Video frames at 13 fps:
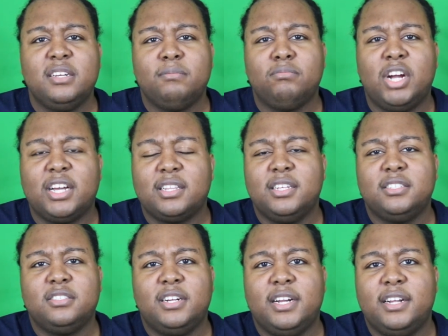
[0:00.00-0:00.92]
Brock
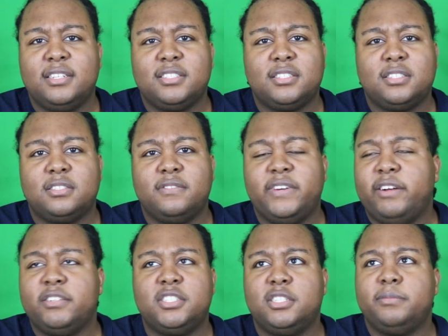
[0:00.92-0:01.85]
Lesnar at
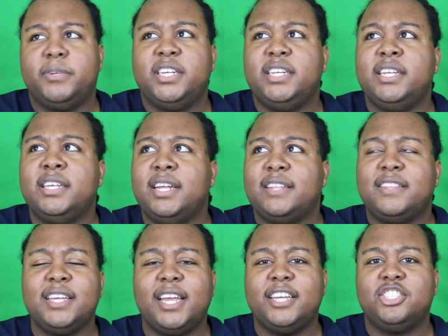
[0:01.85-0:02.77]
Survivor Series, but he didn't. I
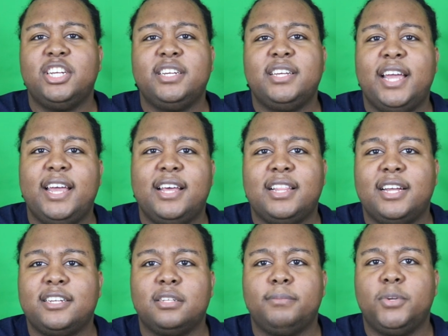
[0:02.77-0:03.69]
think AJ had,
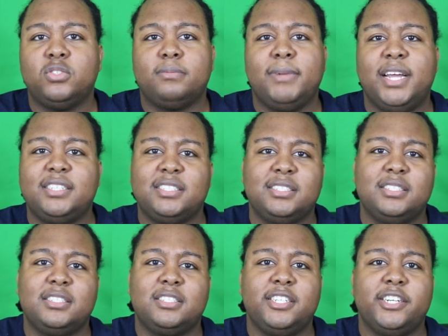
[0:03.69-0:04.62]
like, the most matches
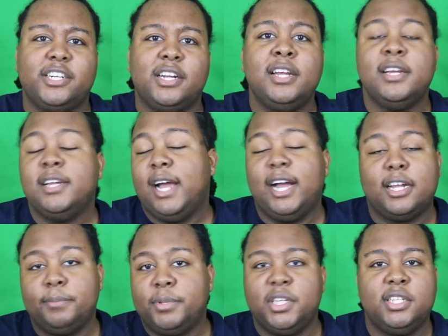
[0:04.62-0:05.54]
this year. I
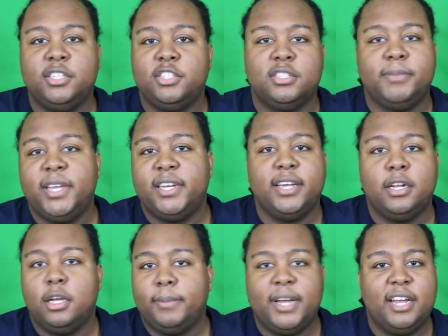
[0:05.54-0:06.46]
completely just made that
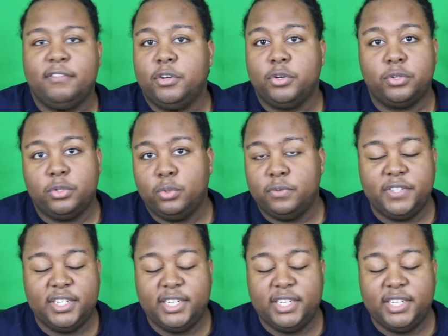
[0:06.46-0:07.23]
up. I have no clue if he